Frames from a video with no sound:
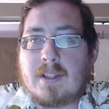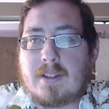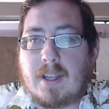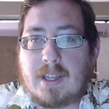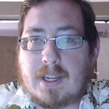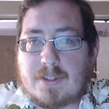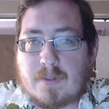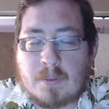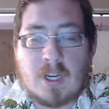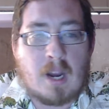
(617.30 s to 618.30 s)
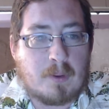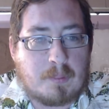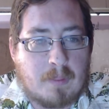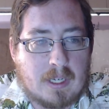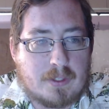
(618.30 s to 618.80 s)
he gets from Thomas
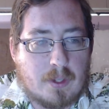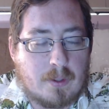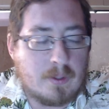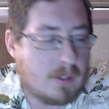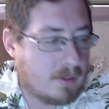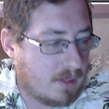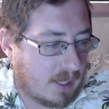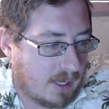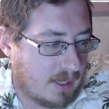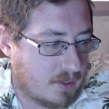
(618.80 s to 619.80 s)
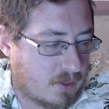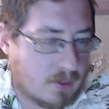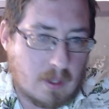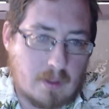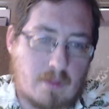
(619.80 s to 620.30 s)
Macho. And so
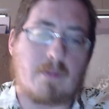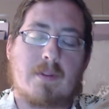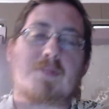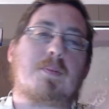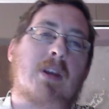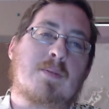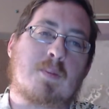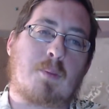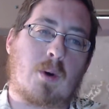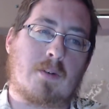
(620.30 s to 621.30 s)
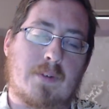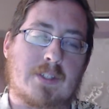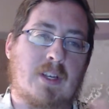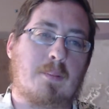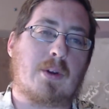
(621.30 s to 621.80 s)
this becomes important. For
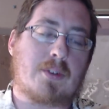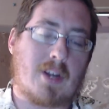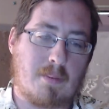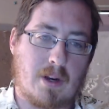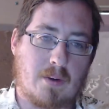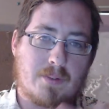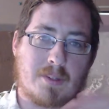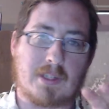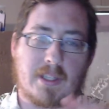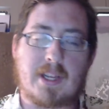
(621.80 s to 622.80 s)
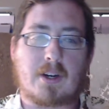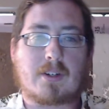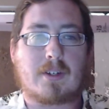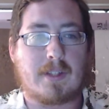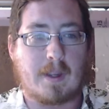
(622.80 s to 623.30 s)
example, he'll talk about something later
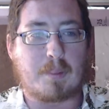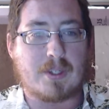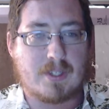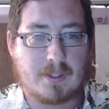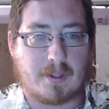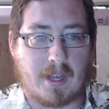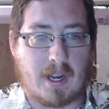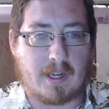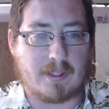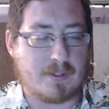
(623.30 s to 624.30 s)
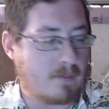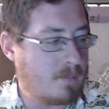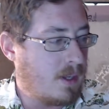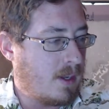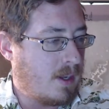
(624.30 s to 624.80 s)
called like placental nihilism.
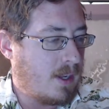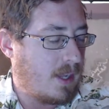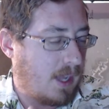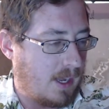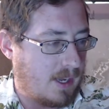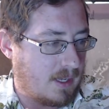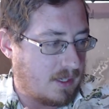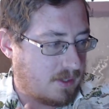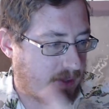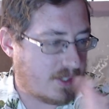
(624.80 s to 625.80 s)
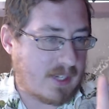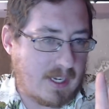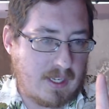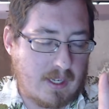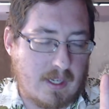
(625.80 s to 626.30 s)
And this
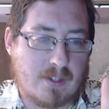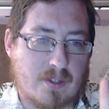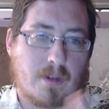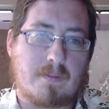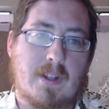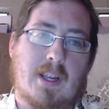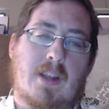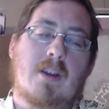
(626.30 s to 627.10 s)
idea is sort of like